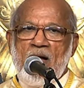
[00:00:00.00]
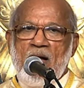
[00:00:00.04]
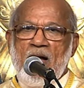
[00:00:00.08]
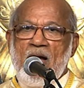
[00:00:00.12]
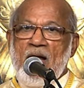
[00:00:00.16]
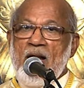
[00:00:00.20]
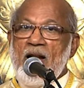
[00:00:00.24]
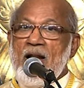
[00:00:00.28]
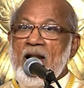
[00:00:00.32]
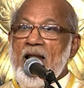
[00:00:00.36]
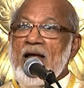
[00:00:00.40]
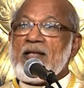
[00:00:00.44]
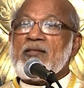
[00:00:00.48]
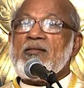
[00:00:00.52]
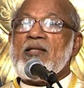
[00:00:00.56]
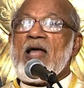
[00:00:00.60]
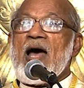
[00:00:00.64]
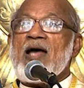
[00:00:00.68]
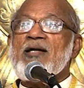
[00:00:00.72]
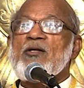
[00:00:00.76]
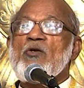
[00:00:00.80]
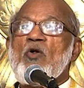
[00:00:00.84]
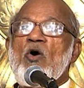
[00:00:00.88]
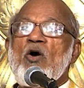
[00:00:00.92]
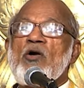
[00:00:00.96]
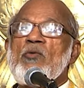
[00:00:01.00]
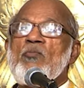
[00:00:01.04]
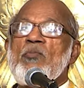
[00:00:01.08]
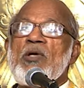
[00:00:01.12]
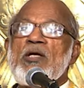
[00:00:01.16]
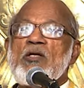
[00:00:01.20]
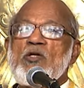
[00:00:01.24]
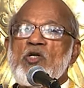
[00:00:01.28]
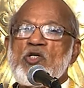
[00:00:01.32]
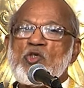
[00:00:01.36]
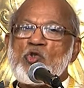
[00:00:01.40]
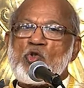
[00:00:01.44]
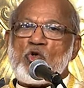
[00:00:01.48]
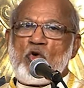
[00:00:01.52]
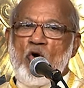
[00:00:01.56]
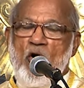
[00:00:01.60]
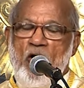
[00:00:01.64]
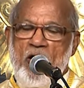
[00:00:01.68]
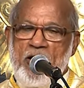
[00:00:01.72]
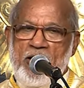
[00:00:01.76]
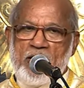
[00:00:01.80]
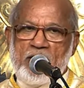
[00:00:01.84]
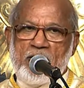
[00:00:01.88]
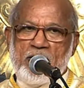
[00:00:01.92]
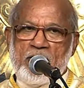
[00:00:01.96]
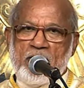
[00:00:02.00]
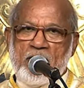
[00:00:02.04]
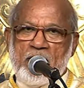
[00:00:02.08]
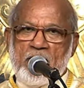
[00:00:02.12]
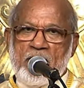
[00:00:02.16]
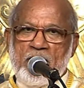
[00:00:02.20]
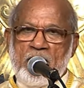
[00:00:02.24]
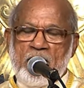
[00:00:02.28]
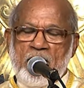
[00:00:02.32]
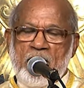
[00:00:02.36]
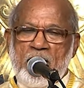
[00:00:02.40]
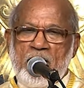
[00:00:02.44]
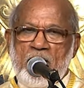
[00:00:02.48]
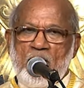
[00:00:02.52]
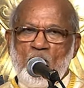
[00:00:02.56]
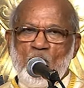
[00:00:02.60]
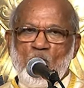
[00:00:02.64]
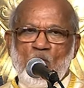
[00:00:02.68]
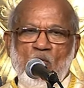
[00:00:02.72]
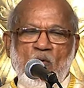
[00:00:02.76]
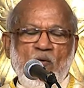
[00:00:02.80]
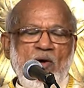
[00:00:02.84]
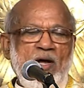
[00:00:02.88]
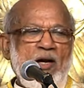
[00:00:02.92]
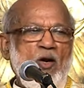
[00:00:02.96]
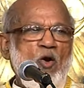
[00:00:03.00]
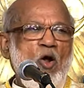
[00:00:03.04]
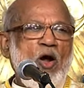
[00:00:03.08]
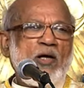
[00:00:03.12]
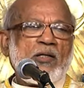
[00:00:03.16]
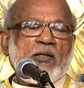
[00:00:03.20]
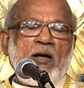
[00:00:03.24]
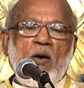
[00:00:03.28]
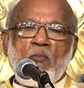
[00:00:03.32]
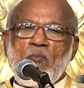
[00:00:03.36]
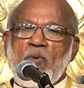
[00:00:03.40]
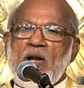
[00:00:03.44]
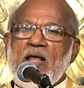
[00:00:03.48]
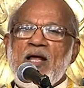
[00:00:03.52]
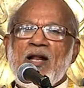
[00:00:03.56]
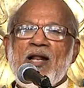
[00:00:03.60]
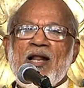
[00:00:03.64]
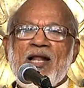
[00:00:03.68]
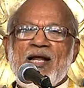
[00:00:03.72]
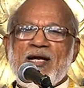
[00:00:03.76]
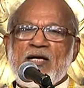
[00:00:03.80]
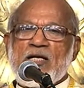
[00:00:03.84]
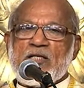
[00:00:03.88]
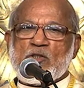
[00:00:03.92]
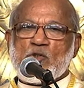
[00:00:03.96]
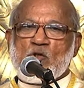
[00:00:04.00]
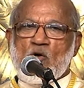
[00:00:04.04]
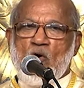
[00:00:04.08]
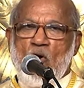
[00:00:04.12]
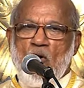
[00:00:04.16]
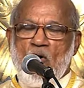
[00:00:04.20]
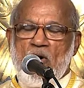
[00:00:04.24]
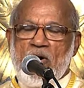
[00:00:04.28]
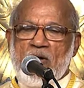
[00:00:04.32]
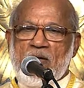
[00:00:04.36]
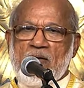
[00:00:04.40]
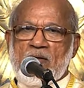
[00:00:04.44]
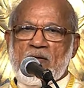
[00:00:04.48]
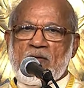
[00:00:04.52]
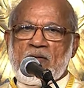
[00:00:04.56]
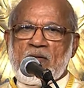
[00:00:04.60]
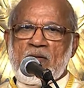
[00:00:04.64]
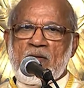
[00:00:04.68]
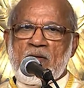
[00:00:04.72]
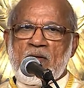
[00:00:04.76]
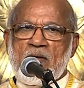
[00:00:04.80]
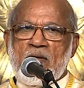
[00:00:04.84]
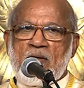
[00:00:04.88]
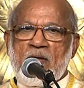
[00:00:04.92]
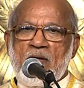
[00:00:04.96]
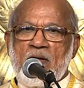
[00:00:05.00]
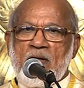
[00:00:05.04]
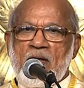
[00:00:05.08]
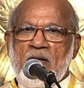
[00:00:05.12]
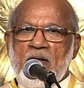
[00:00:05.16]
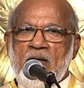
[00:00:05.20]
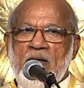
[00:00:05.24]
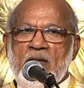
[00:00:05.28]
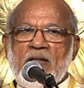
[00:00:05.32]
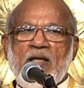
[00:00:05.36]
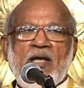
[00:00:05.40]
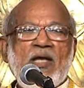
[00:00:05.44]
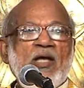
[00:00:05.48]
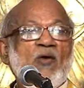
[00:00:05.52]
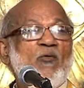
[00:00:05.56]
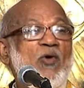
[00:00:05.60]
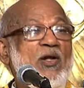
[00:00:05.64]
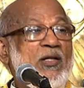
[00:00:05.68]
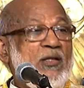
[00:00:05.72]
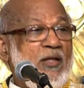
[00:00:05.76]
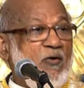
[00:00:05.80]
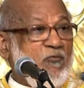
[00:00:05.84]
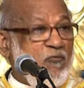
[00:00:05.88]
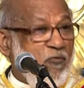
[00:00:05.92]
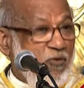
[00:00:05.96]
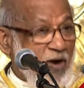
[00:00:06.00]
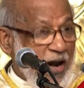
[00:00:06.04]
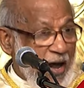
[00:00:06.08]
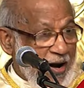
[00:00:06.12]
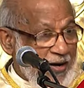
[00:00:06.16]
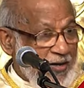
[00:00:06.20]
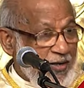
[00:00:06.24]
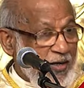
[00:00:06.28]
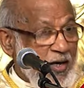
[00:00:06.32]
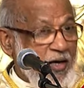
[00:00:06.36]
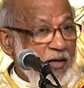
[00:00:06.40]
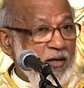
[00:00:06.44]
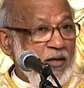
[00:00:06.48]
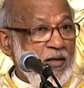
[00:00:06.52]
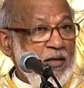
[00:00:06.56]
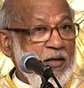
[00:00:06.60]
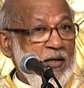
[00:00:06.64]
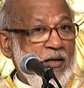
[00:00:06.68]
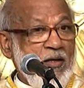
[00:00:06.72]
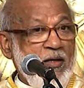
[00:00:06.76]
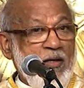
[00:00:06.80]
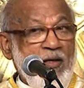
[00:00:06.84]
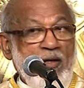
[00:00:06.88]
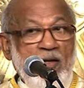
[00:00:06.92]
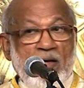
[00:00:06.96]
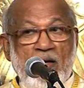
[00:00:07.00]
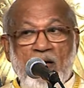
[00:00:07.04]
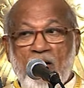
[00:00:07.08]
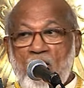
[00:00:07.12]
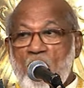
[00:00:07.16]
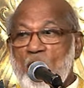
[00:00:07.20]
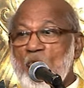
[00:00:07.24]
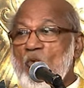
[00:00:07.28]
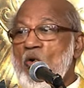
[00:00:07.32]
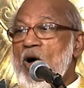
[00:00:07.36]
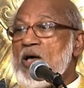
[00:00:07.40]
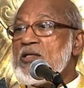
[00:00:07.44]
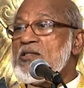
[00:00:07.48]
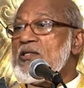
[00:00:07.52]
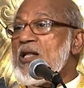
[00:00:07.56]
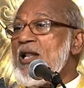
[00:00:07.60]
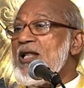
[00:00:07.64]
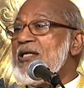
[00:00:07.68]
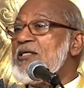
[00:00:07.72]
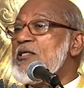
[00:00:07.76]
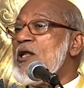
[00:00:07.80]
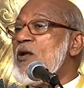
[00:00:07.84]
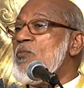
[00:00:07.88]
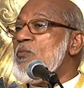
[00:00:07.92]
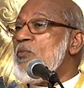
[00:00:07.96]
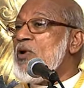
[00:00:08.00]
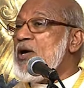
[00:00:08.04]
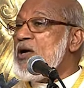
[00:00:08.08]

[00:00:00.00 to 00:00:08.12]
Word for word: And let that not be destroyed. We were not completely destroyed. The, even the flood was little,